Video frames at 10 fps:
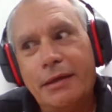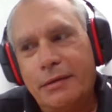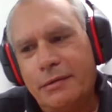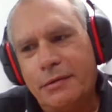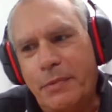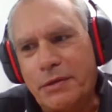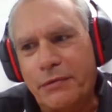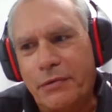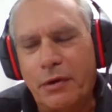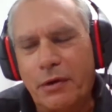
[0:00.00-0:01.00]
especially
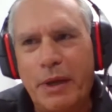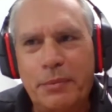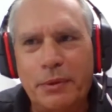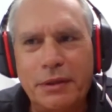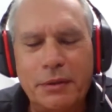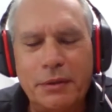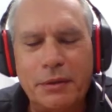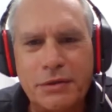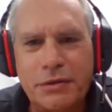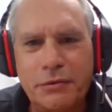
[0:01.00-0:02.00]
if you've got people in the
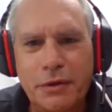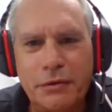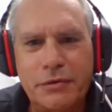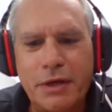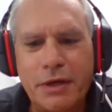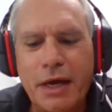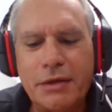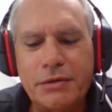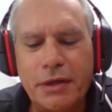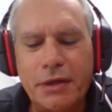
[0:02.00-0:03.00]
business who've
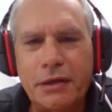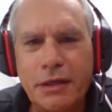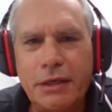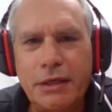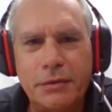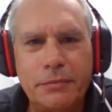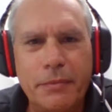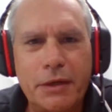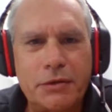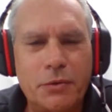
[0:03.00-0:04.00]
changed, you know, you need to
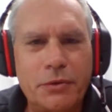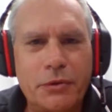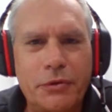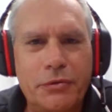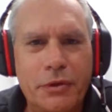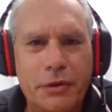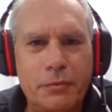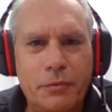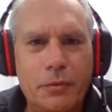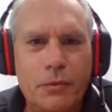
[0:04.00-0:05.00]
make sure that
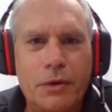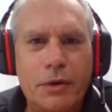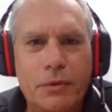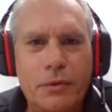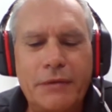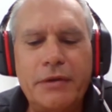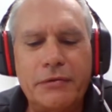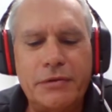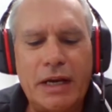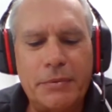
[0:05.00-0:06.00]
whatever
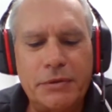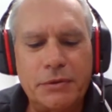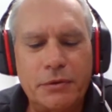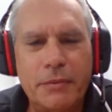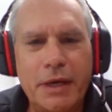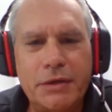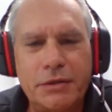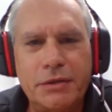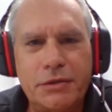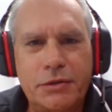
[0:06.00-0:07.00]
you've set up as an
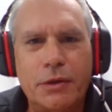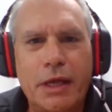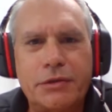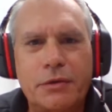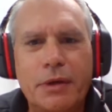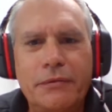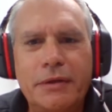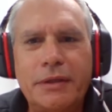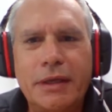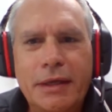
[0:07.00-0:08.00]
automation is still actually
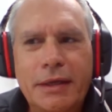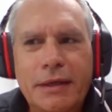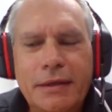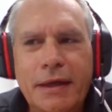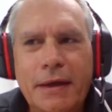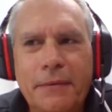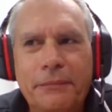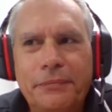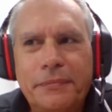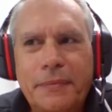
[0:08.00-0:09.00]
relevant.
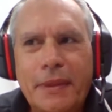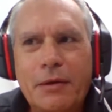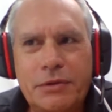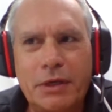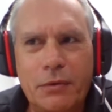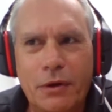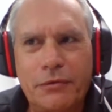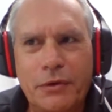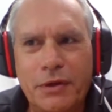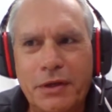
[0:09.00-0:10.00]
We see quite a
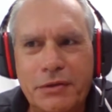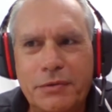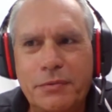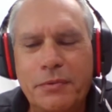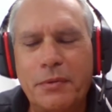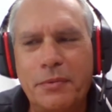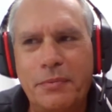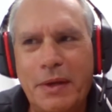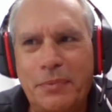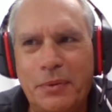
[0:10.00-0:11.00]
few things
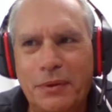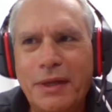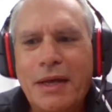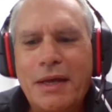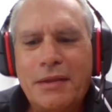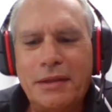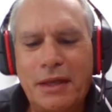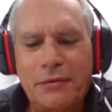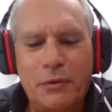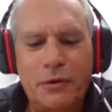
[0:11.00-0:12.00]
people that
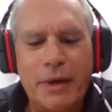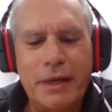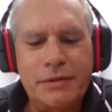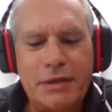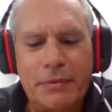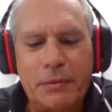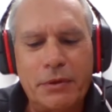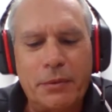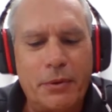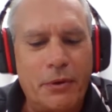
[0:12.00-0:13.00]
they've automated something with
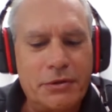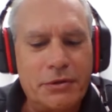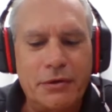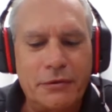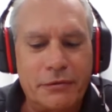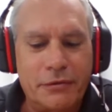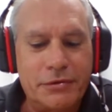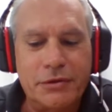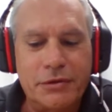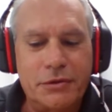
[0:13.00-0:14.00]
a price on it, for
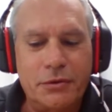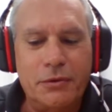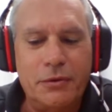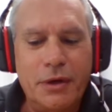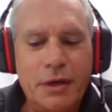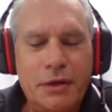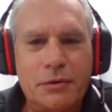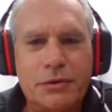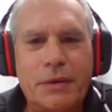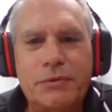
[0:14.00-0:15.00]
instance, or
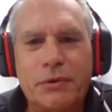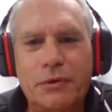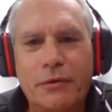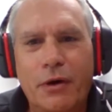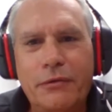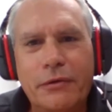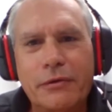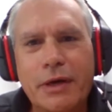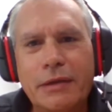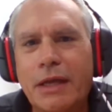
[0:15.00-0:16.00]
some sort of offer,
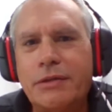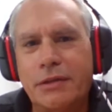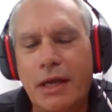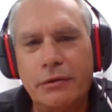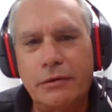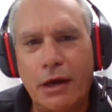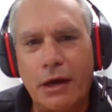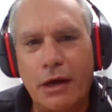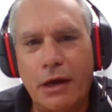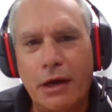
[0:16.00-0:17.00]
and that's now no
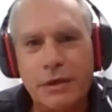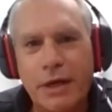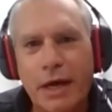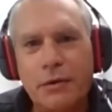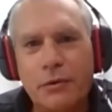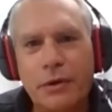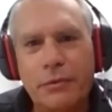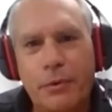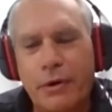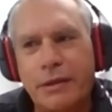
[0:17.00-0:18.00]
longer in date, or the
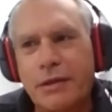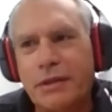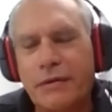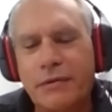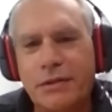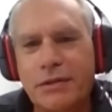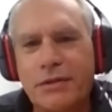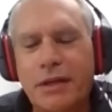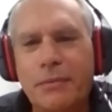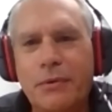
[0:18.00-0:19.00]
product doesn't even exist
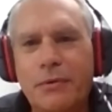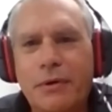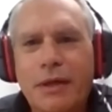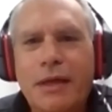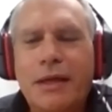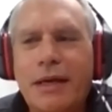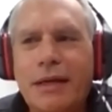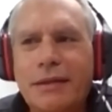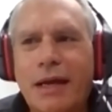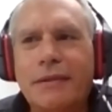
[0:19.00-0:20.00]
anymore,
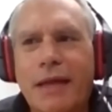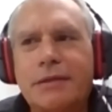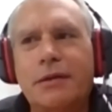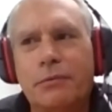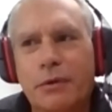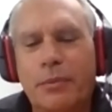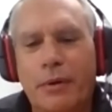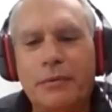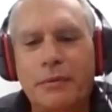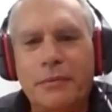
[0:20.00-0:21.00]
and that's a real
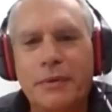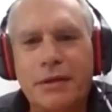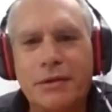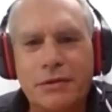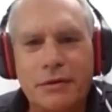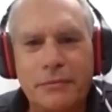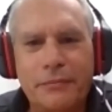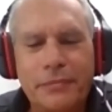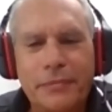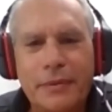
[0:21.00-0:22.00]
problem because
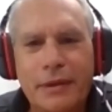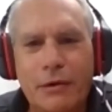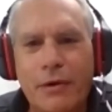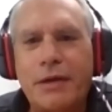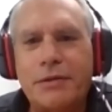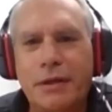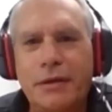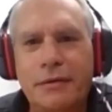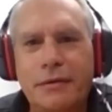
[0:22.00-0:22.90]
you're actually